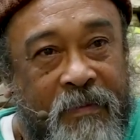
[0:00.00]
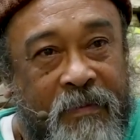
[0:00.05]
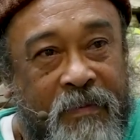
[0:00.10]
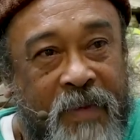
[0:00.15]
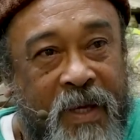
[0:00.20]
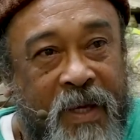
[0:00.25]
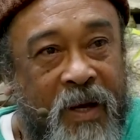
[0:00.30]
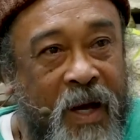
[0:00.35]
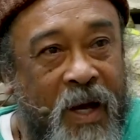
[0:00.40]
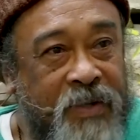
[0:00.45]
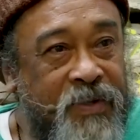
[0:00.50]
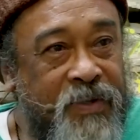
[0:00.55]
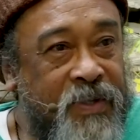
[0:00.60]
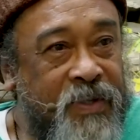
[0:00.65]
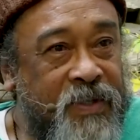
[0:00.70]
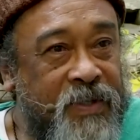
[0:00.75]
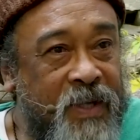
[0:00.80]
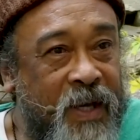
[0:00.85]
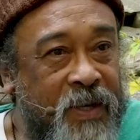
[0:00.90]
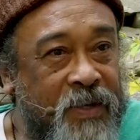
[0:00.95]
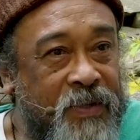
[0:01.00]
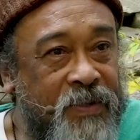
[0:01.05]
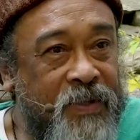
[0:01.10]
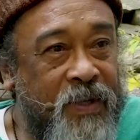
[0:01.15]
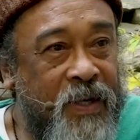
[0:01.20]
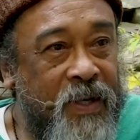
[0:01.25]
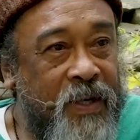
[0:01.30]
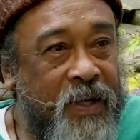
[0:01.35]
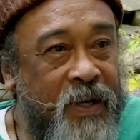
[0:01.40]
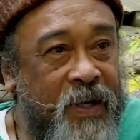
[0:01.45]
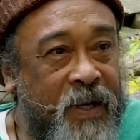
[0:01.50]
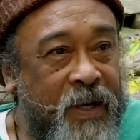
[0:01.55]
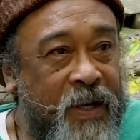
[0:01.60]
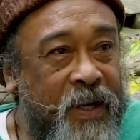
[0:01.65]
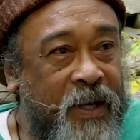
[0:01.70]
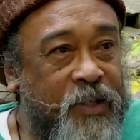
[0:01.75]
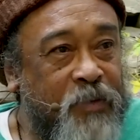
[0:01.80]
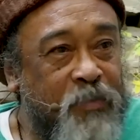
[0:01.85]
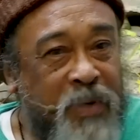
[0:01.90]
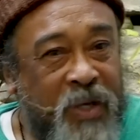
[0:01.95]
Because it says
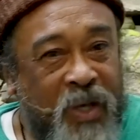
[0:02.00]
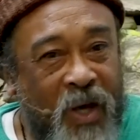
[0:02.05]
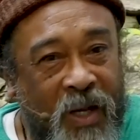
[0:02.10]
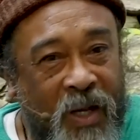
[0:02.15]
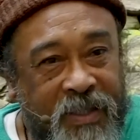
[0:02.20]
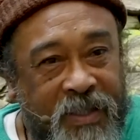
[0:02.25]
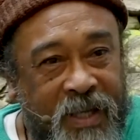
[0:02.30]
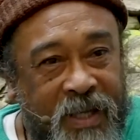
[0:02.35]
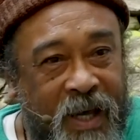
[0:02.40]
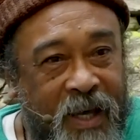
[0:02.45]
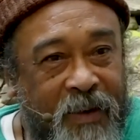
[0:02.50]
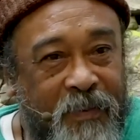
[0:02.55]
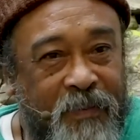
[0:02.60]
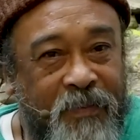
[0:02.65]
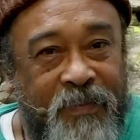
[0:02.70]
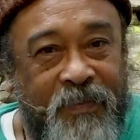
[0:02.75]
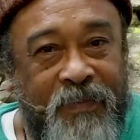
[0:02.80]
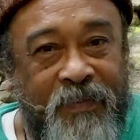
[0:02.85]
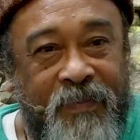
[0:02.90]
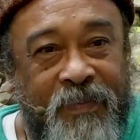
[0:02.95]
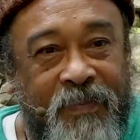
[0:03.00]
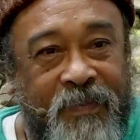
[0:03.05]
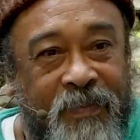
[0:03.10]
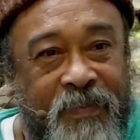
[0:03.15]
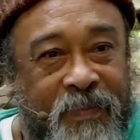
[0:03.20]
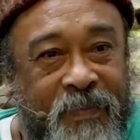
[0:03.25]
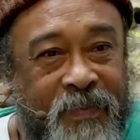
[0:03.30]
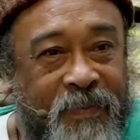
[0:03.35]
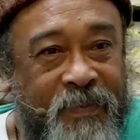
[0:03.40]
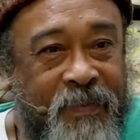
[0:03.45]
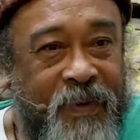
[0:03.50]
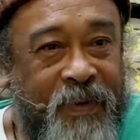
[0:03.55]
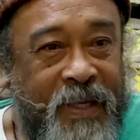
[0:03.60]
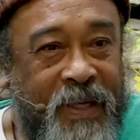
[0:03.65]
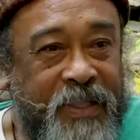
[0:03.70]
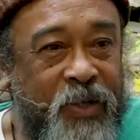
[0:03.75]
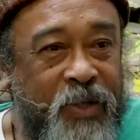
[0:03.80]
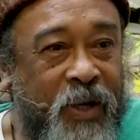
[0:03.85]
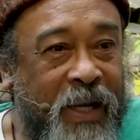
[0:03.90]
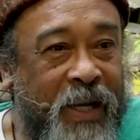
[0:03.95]
it's beyond time,
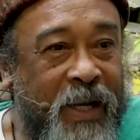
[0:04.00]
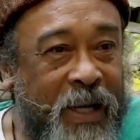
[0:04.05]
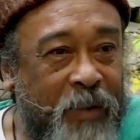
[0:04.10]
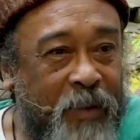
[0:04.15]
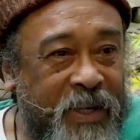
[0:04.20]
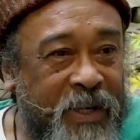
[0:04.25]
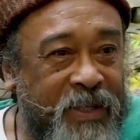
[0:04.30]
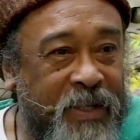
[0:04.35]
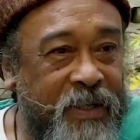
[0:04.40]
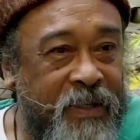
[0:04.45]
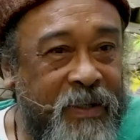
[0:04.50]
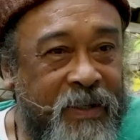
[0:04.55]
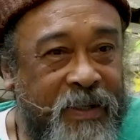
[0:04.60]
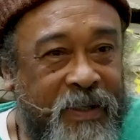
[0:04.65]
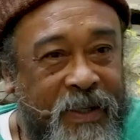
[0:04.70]
it's not limited.